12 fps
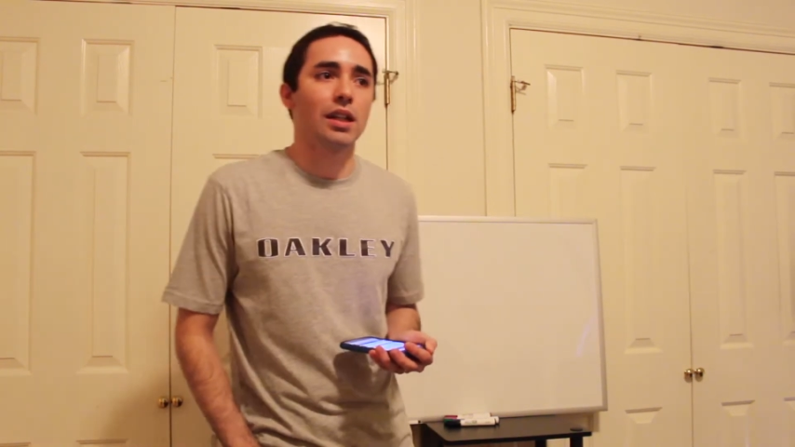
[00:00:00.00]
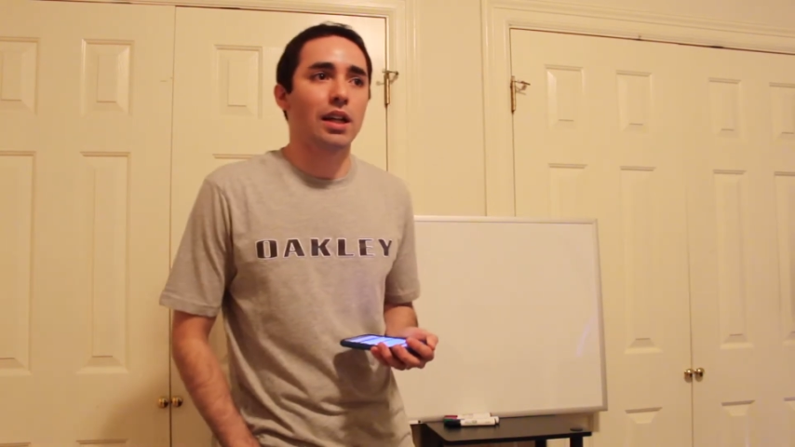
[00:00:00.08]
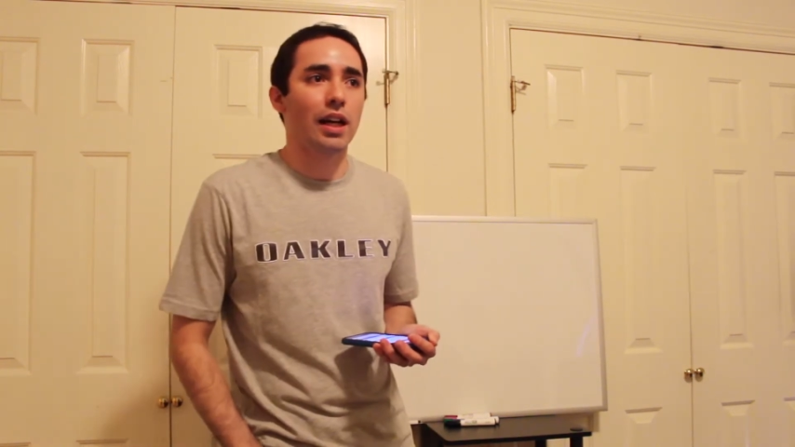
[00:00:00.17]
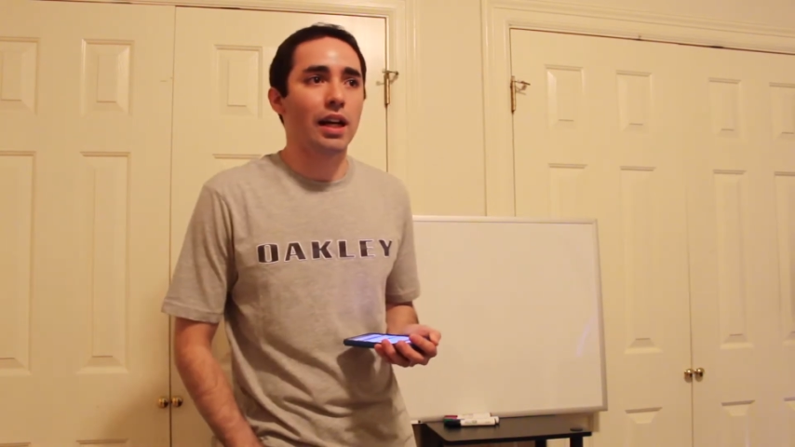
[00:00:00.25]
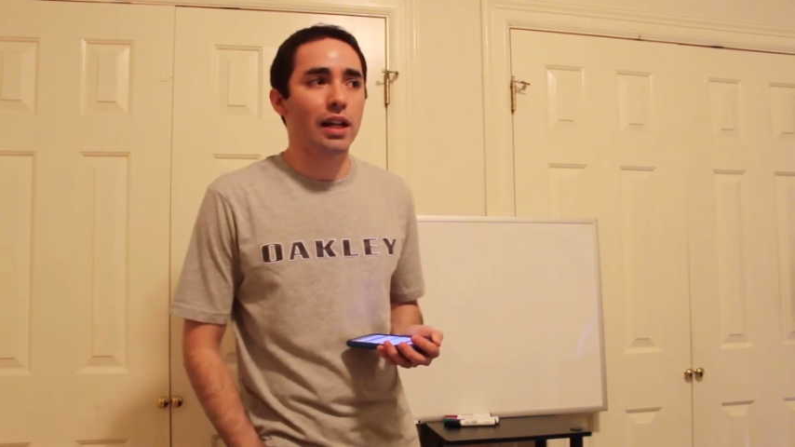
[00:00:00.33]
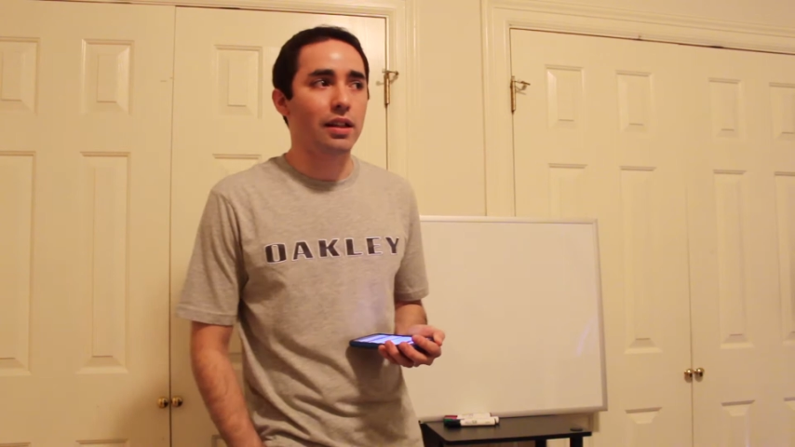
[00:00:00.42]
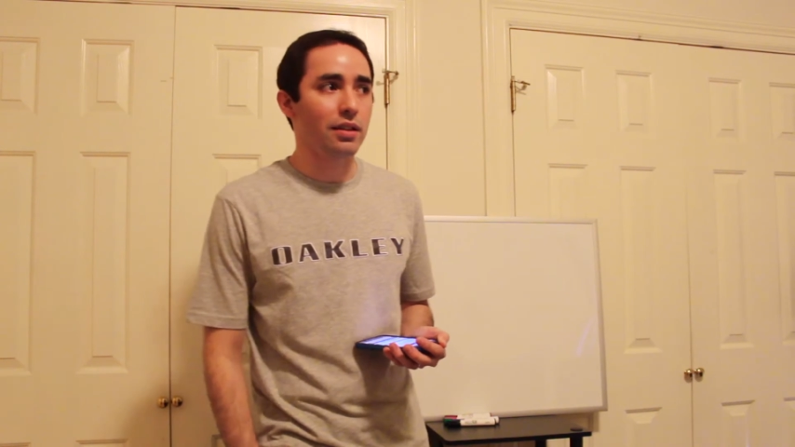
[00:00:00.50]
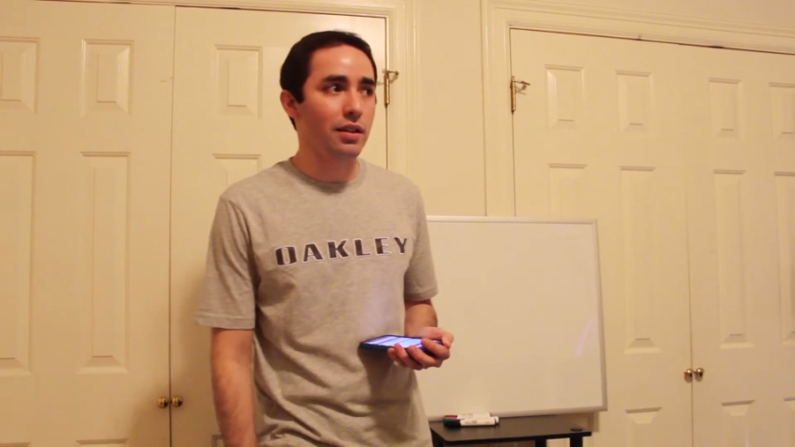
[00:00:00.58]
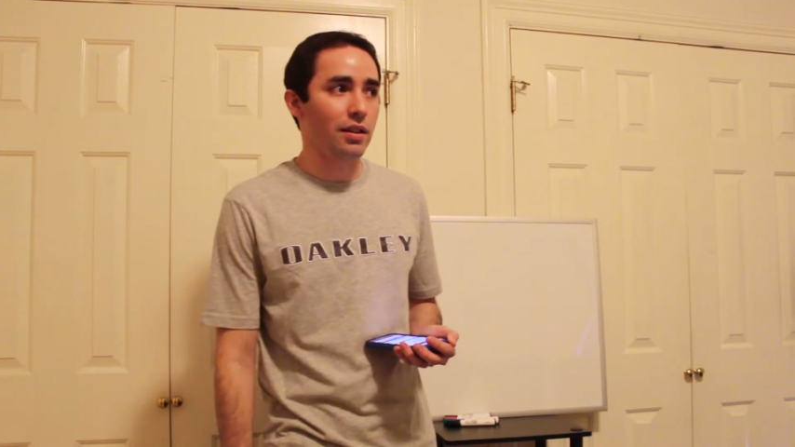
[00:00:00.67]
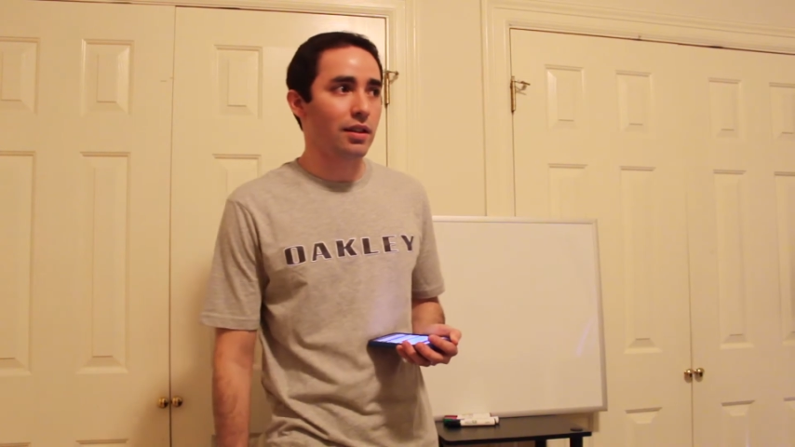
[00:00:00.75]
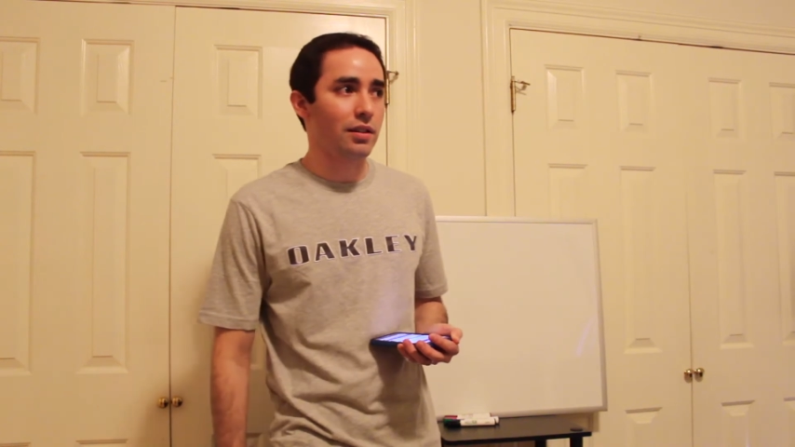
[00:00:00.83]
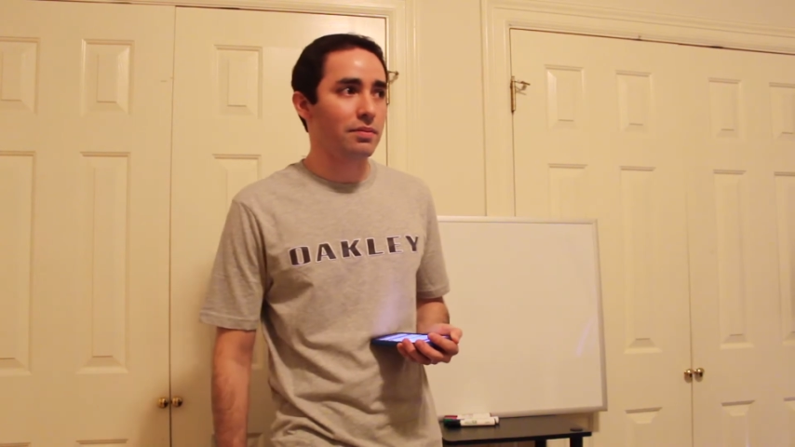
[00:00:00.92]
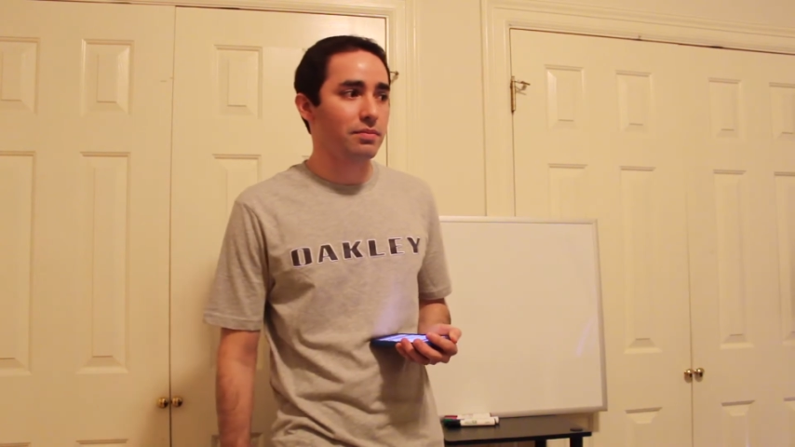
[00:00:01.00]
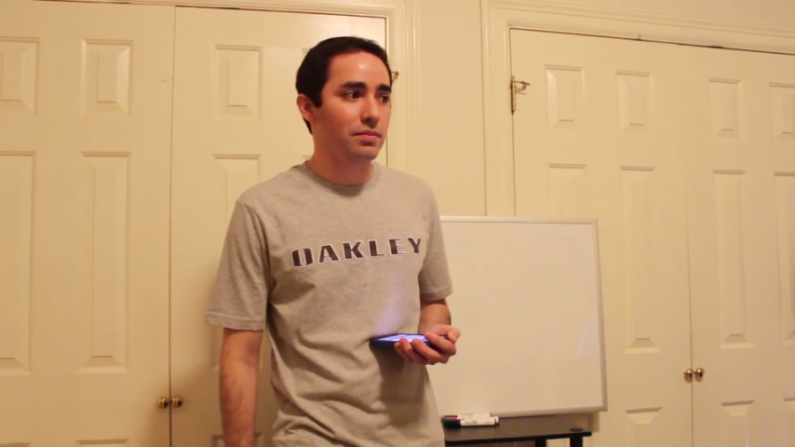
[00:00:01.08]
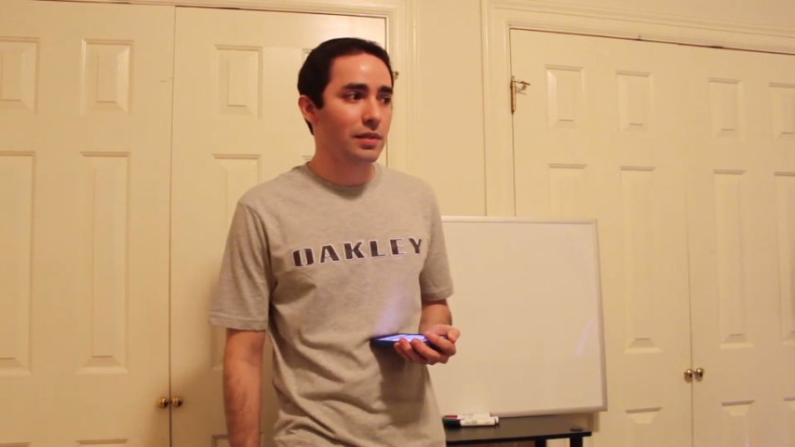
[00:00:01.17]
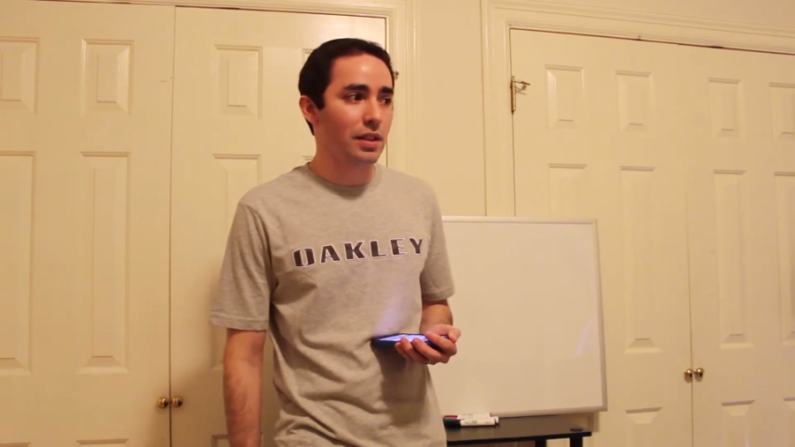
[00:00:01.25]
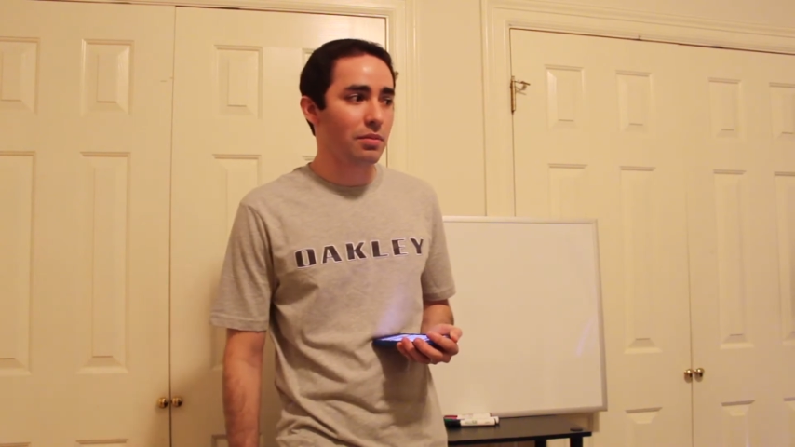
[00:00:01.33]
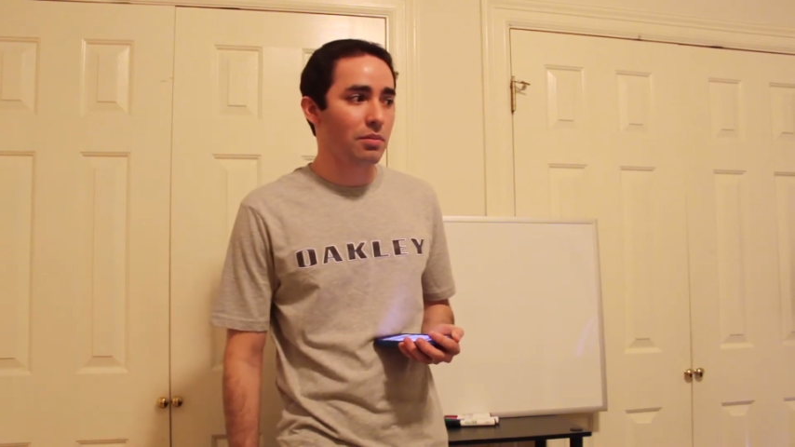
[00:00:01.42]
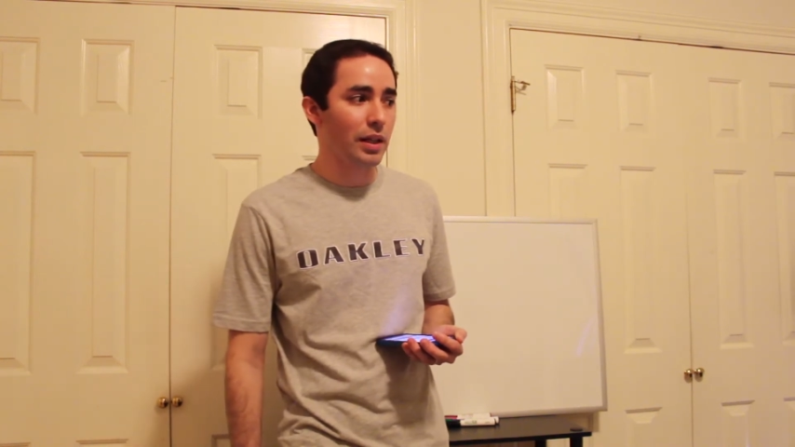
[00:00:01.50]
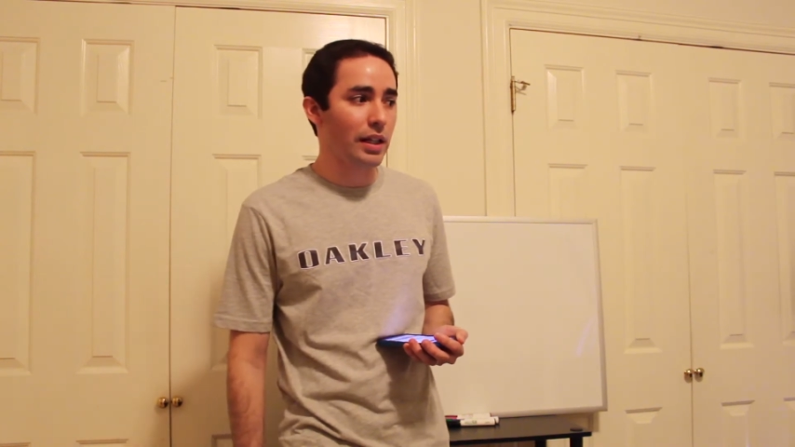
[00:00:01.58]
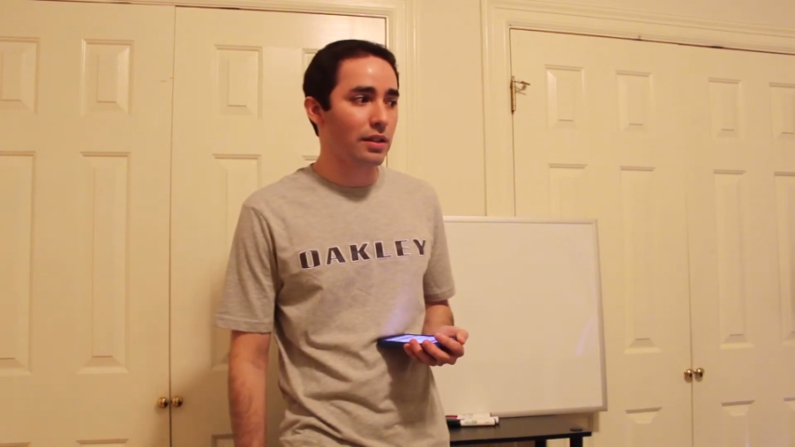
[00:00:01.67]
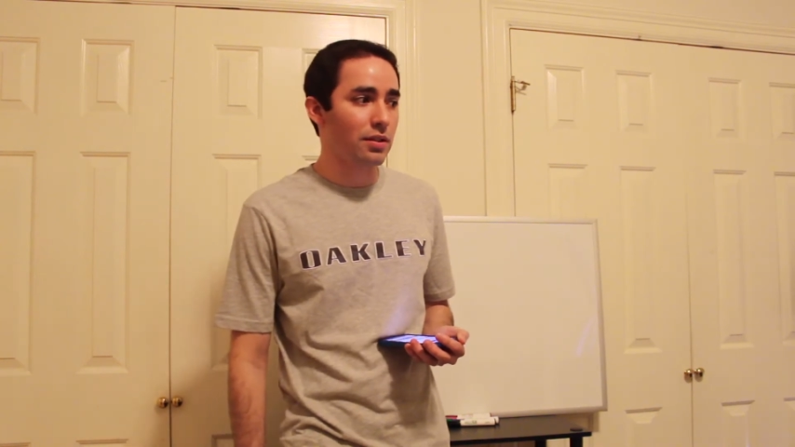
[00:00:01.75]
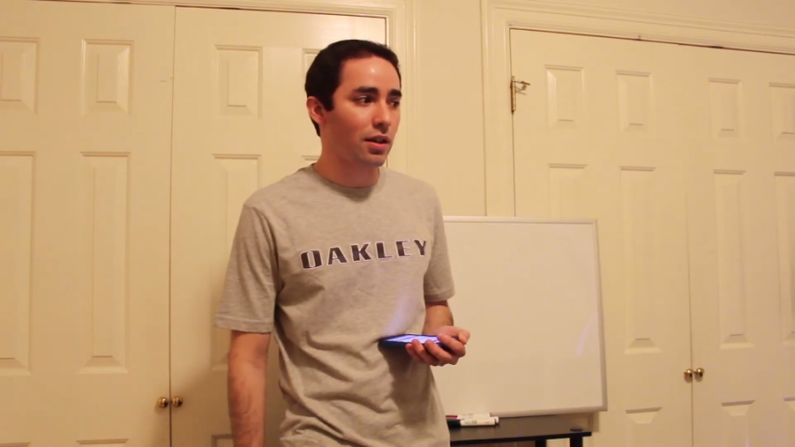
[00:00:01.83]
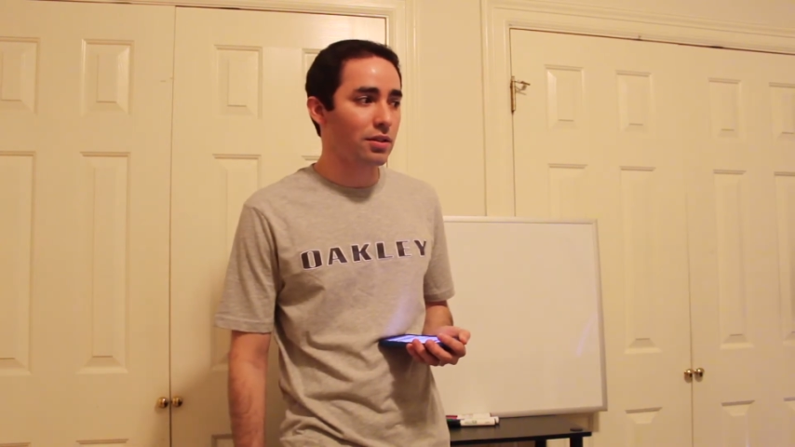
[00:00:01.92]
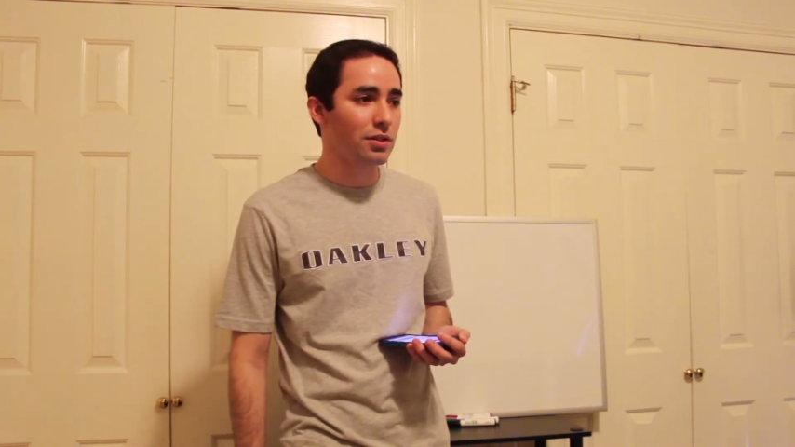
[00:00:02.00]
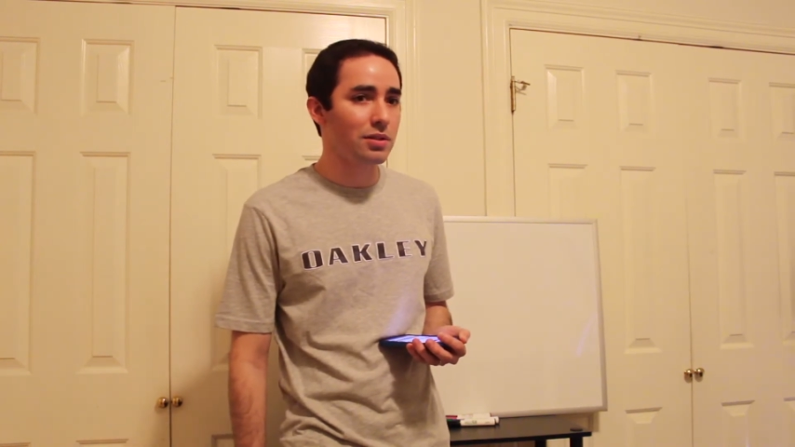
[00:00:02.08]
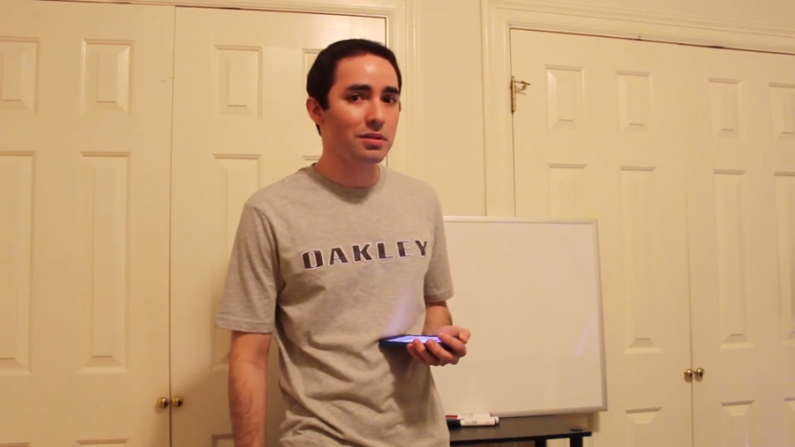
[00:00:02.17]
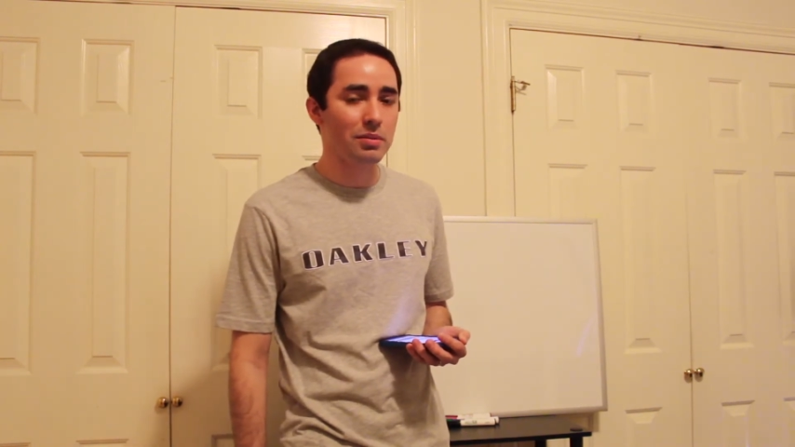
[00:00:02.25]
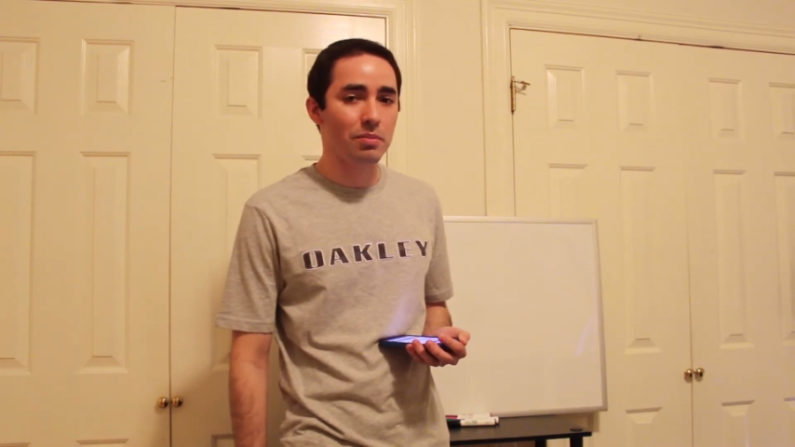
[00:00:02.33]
and but it's also